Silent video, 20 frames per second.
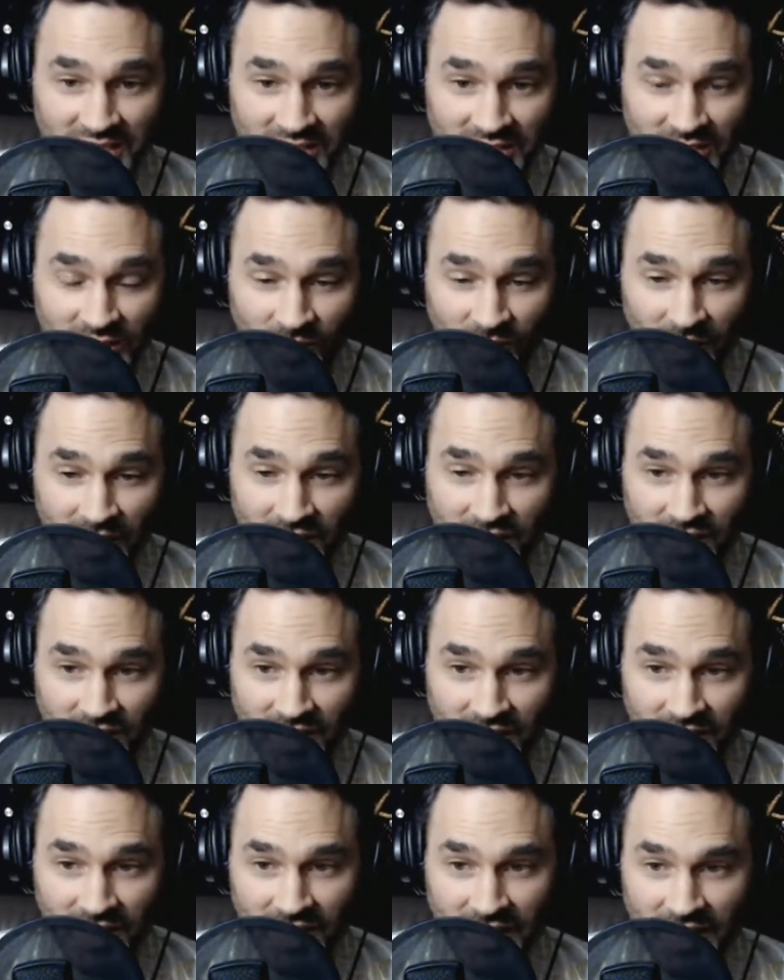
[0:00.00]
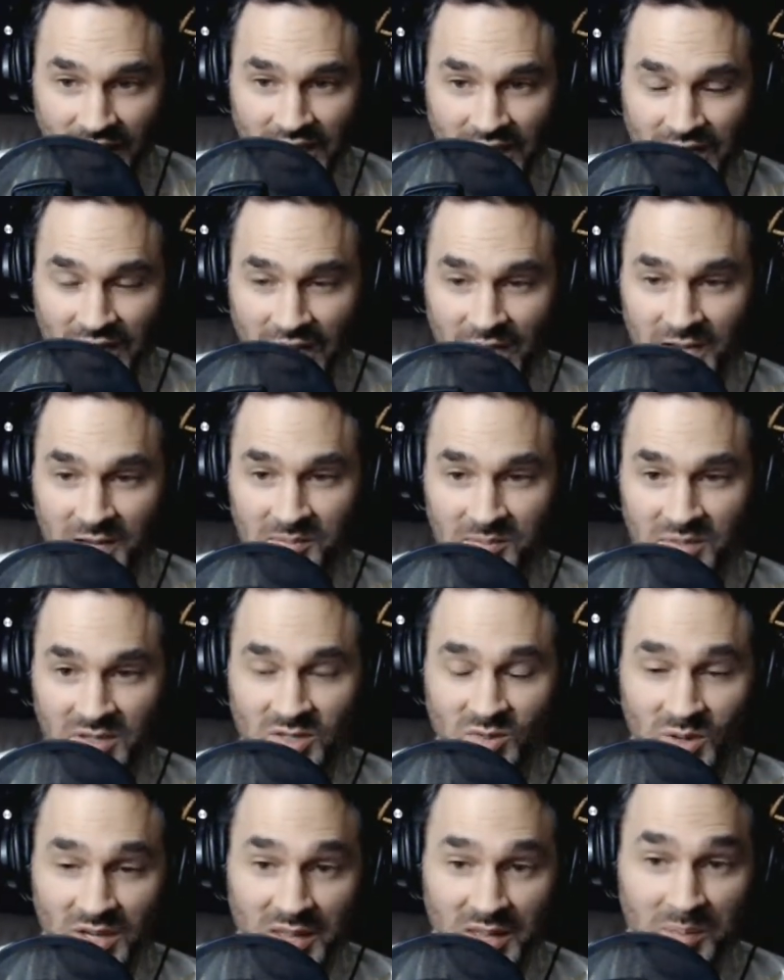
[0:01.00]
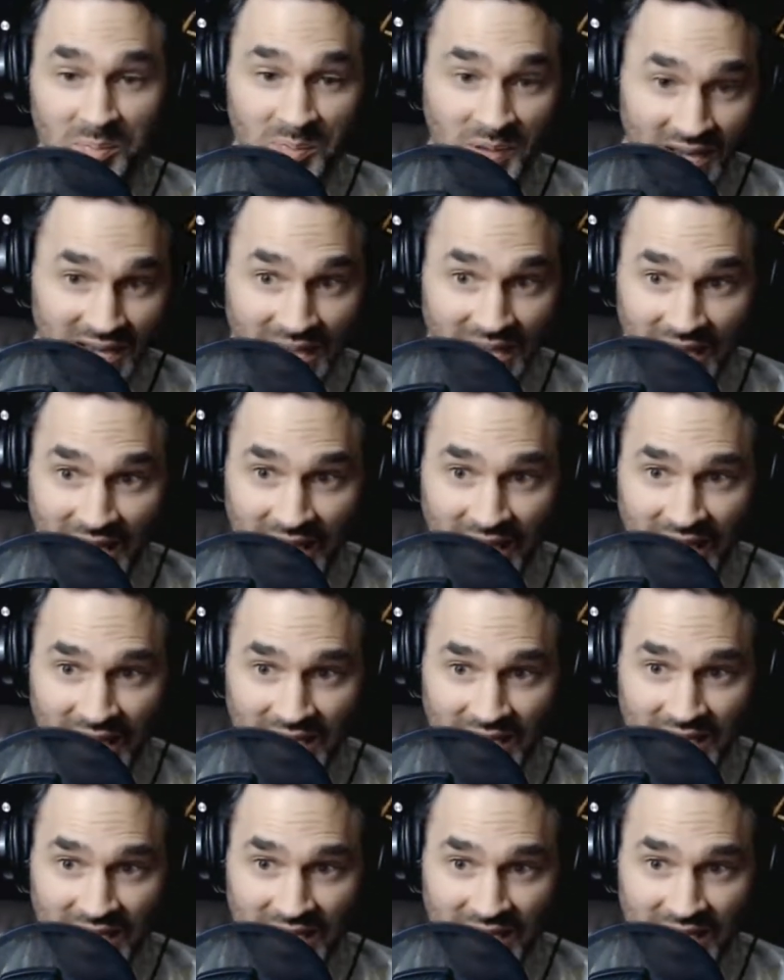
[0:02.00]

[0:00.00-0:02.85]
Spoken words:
situation, like between the picking hand,